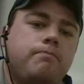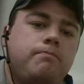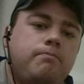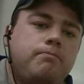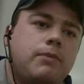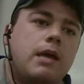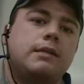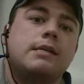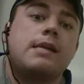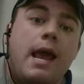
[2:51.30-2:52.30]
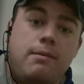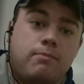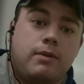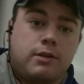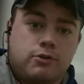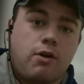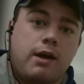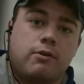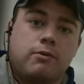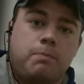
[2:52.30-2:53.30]
the acute triangle,
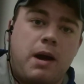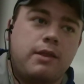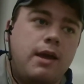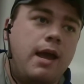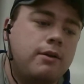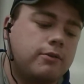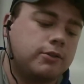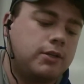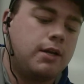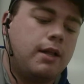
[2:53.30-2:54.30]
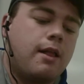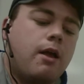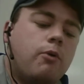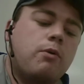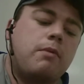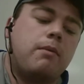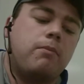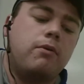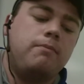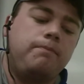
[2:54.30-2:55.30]
all three angles are
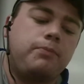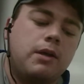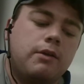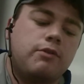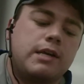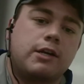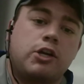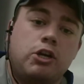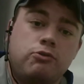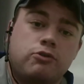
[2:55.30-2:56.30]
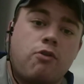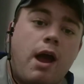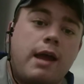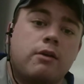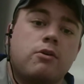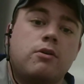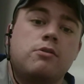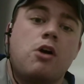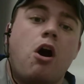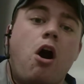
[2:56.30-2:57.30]
acute angles. They open less
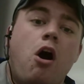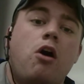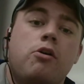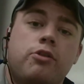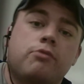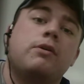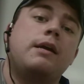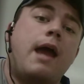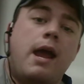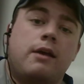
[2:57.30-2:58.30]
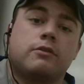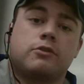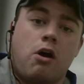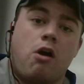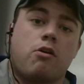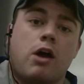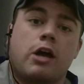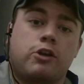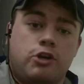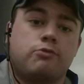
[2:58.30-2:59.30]
than a 90-degree,
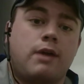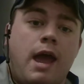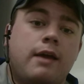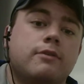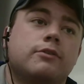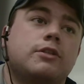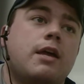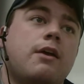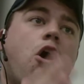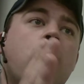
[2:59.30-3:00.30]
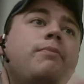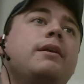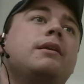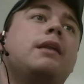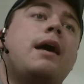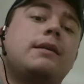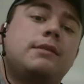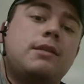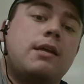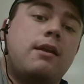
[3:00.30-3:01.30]
a right angle.
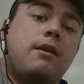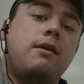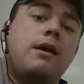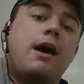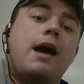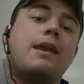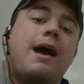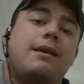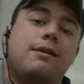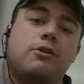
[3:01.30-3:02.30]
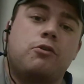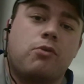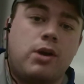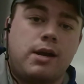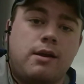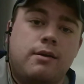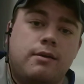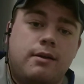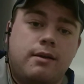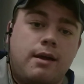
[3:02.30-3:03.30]
A right triangle,
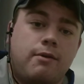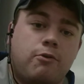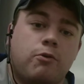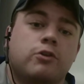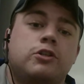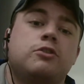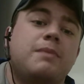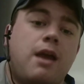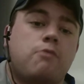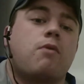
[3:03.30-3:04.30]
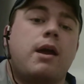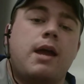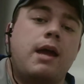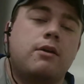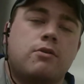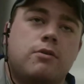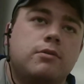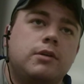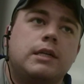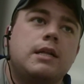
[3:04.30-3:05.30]
one right angle.
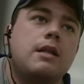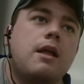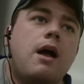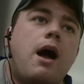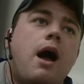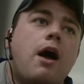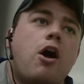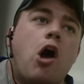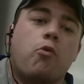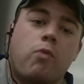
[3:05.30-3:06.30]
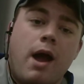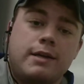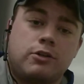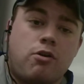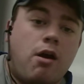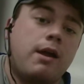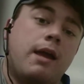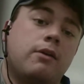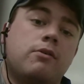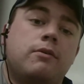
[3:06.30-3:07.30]
A right triangle has one right angle.
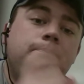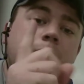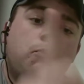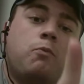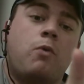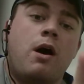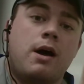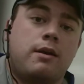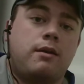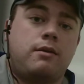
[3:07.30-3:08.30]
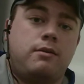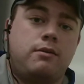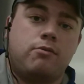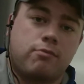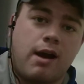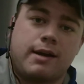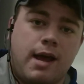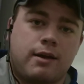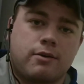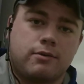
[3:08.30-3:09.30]
And an obtuse
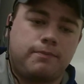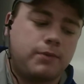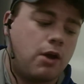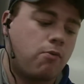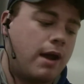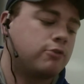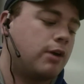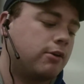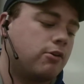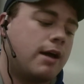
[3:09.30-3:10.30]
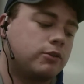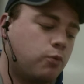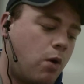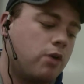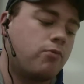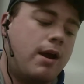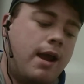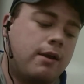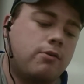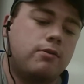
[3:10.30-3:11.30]
triangle, a triangle is an
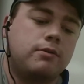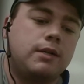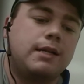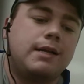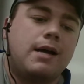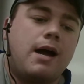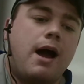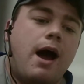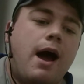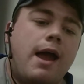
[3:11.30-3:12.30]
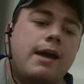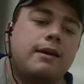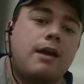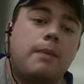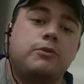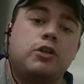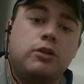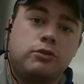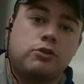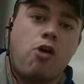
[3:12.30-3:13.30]
obtuse triangle if
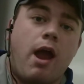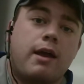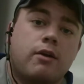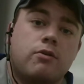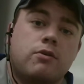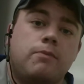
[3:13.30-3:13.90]
it has